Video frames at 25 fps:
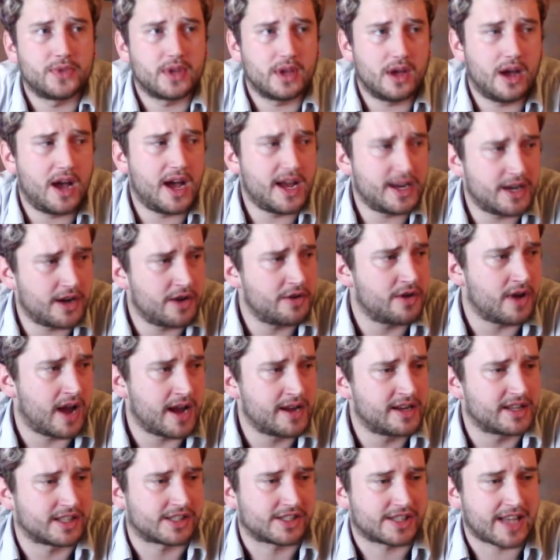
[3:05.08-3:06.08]
I don't
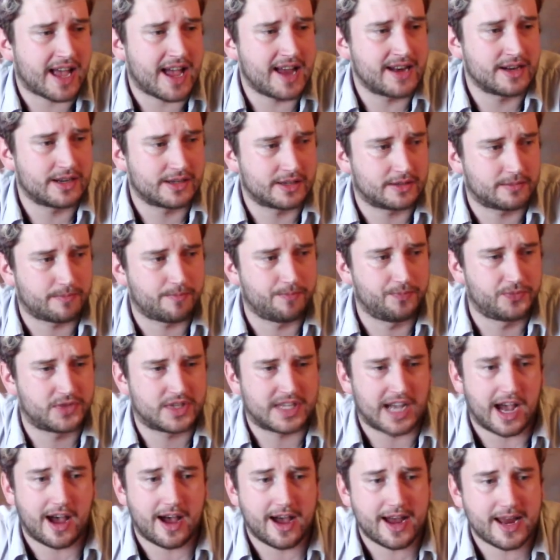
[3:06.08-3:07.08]
understand
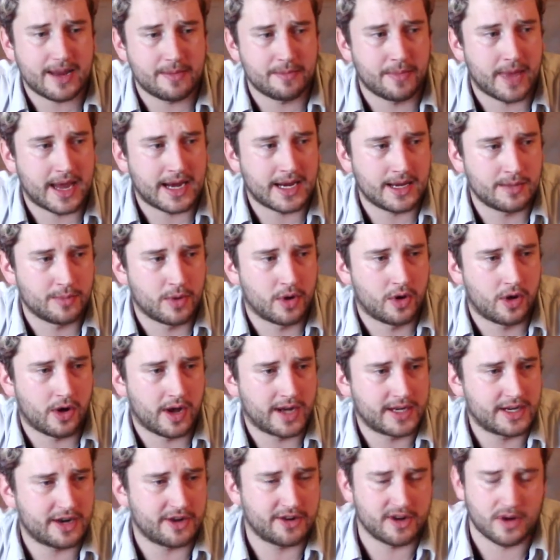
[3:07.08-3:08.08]
time anymore,
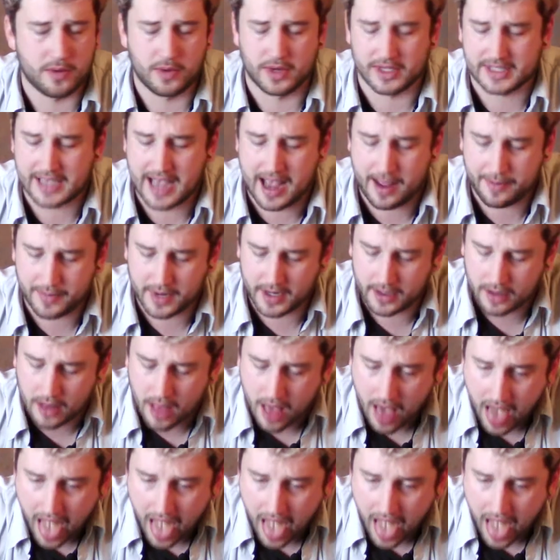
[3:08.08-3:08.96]
I don't know what's happening.